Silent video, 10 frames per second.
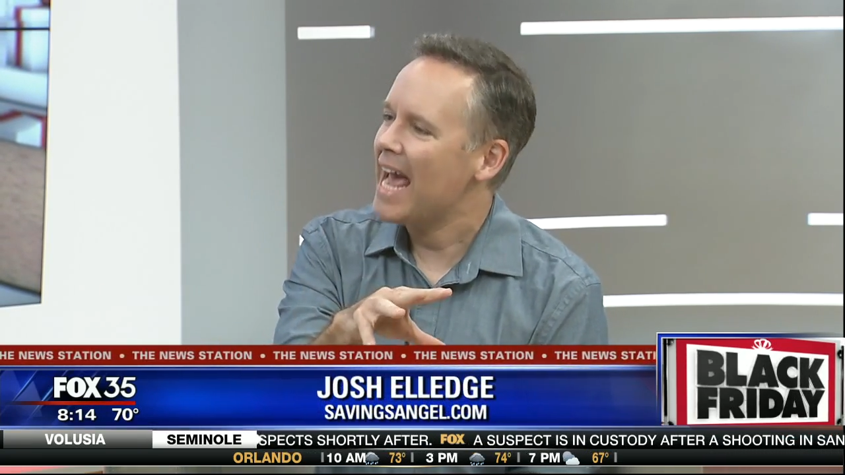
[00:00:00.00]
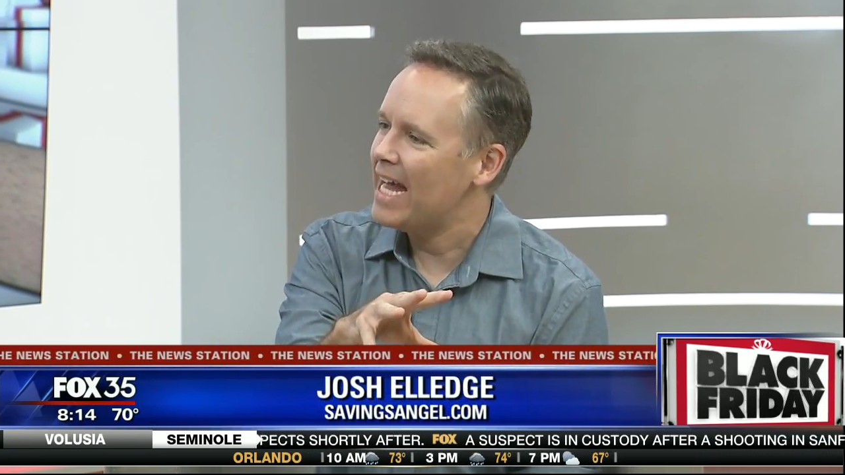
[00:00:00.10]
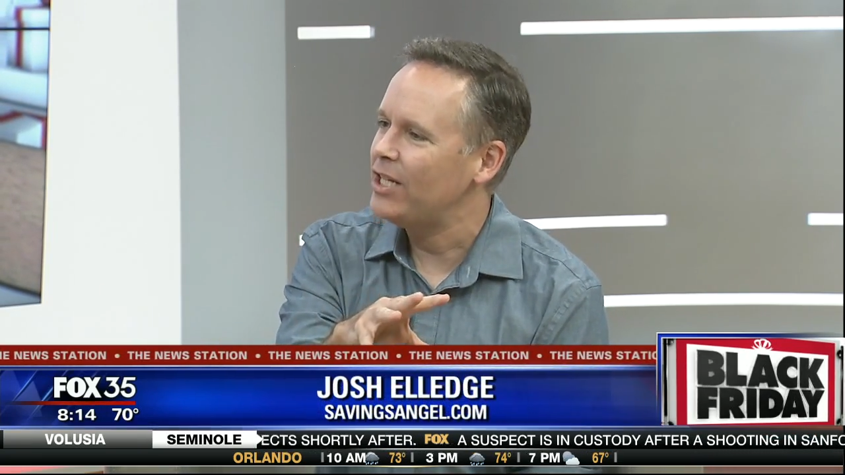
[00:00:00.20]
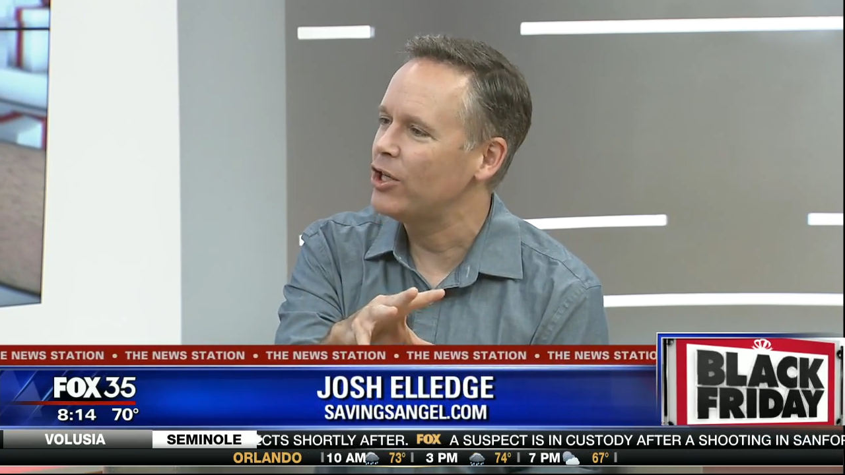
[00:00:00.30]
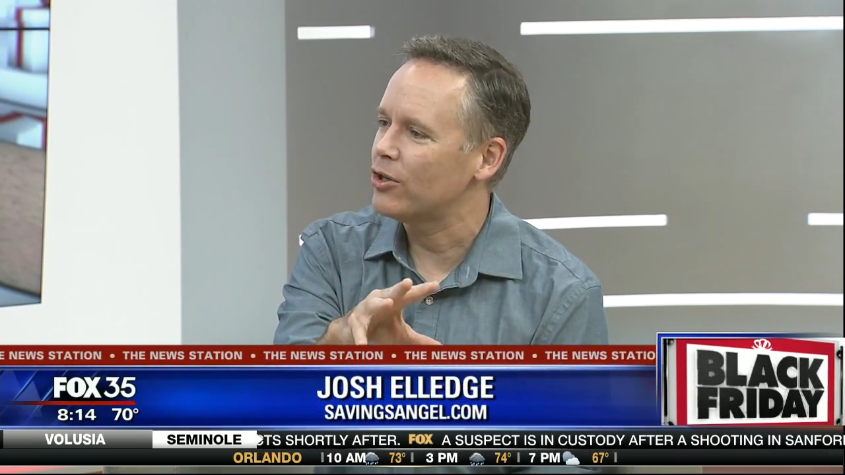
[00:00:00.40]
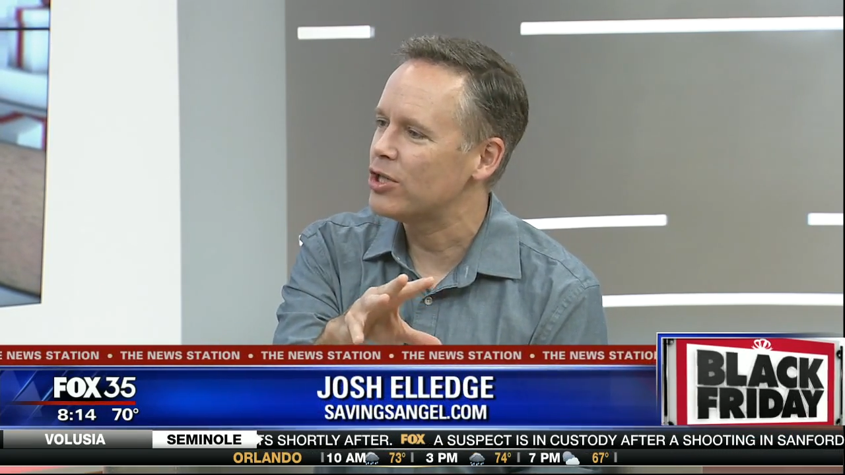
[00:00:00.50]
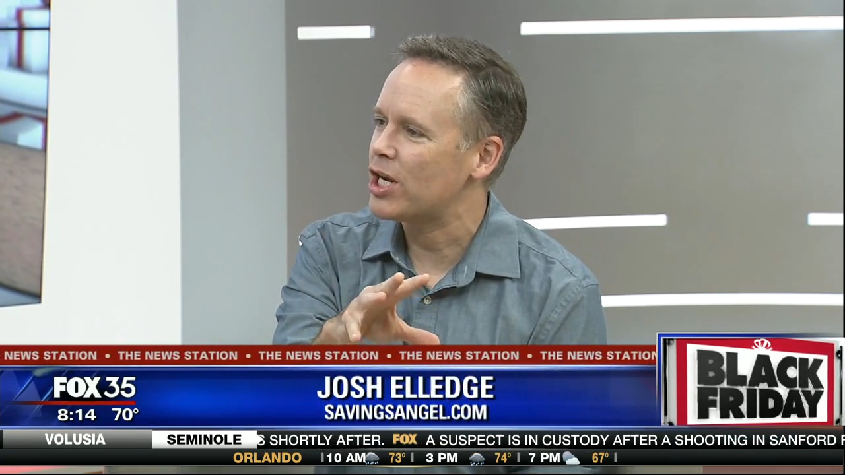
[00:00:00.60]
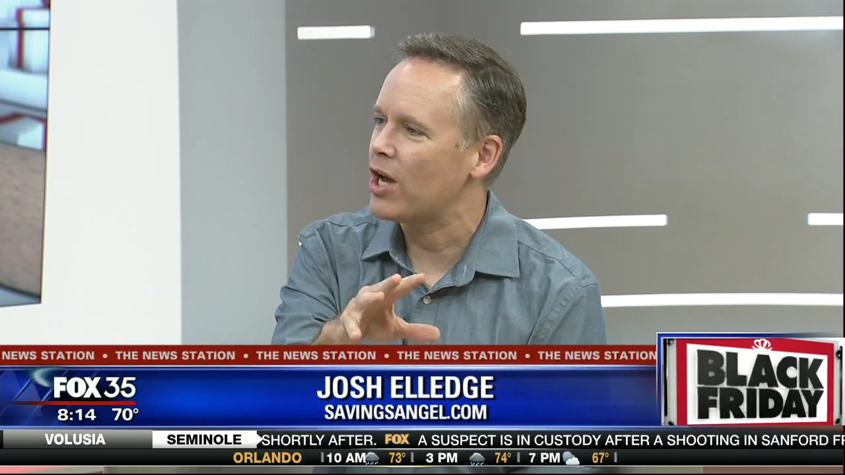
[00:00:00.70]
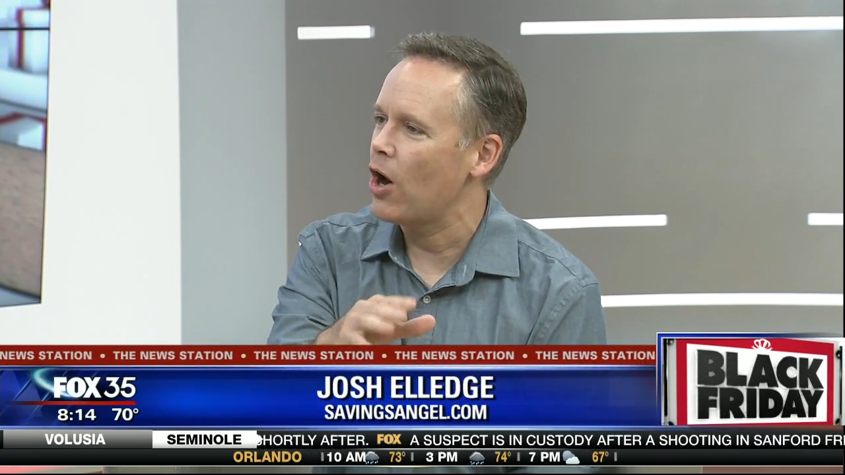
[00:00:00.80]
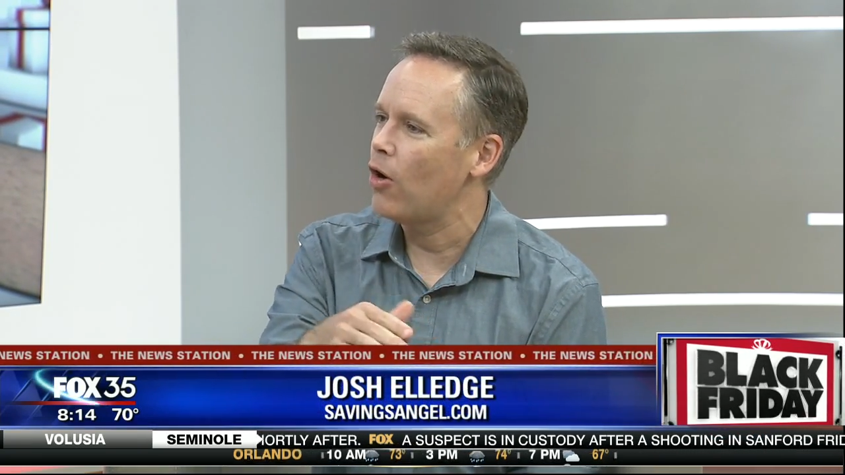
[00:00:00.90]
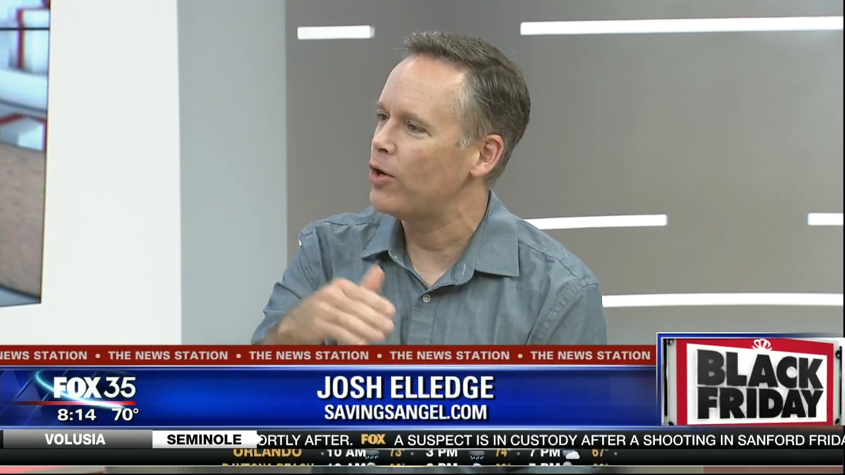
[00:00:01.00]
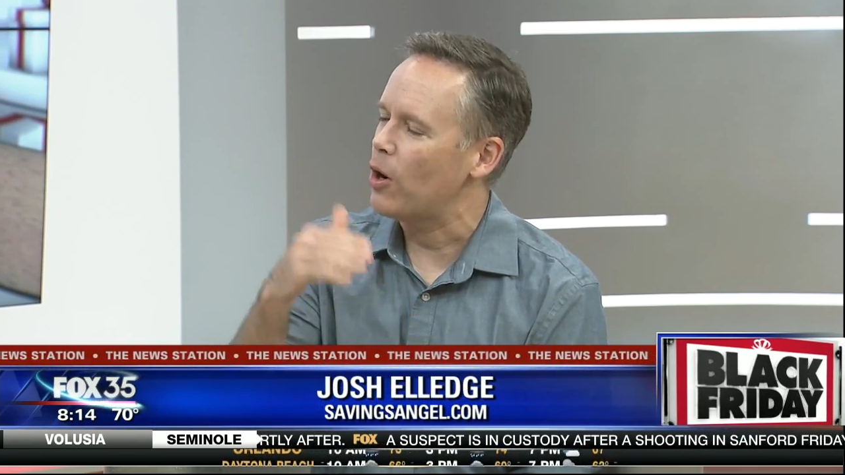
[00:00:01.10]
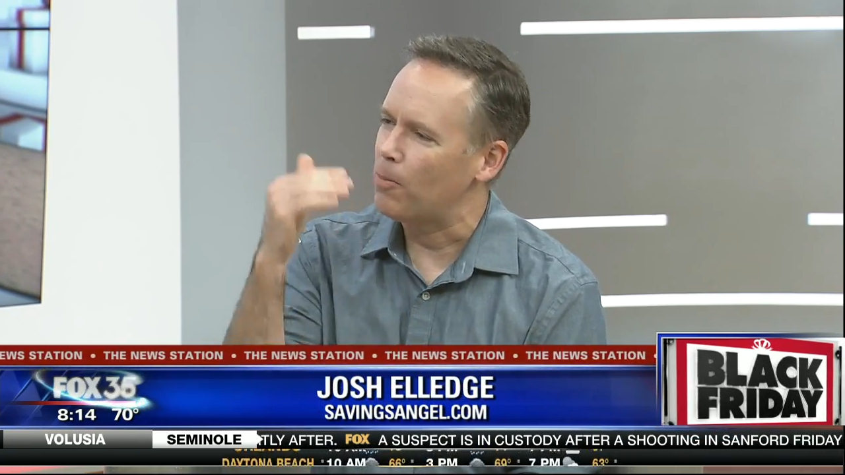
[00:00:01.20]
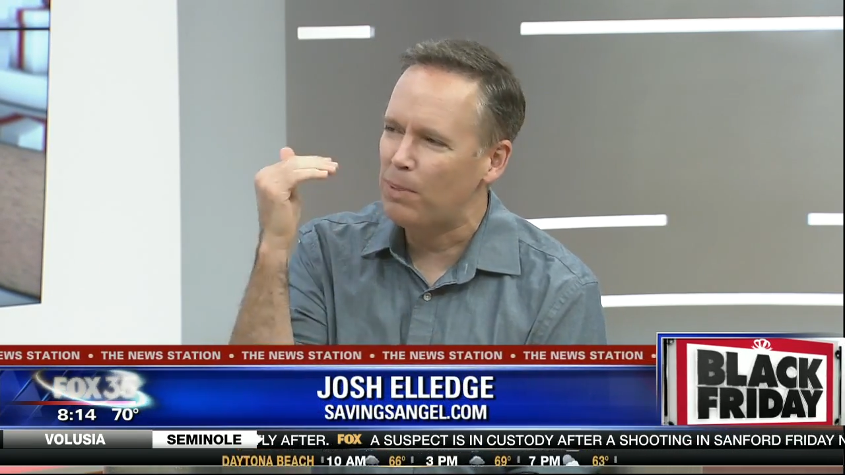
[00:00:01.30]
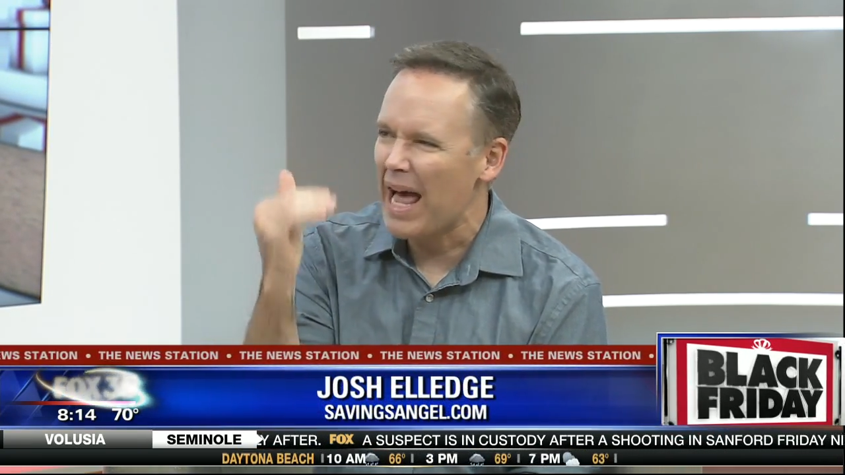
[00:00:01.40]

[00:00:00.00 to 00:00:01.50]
ten years ago, you know,